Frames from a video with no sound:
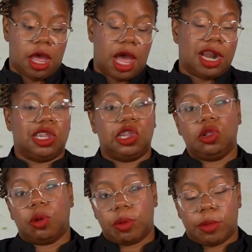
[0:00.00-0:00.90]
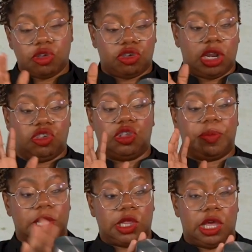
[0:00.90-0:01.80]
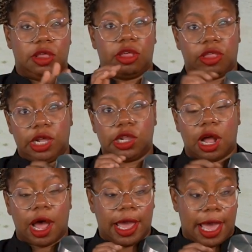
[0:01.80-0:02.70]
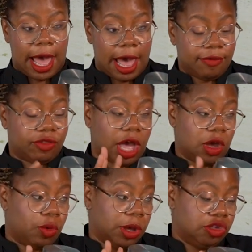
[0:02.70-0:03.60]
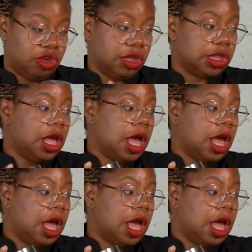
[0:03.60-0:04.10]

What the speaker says: and this is not promotion, it's just basically the things that I have that I always use,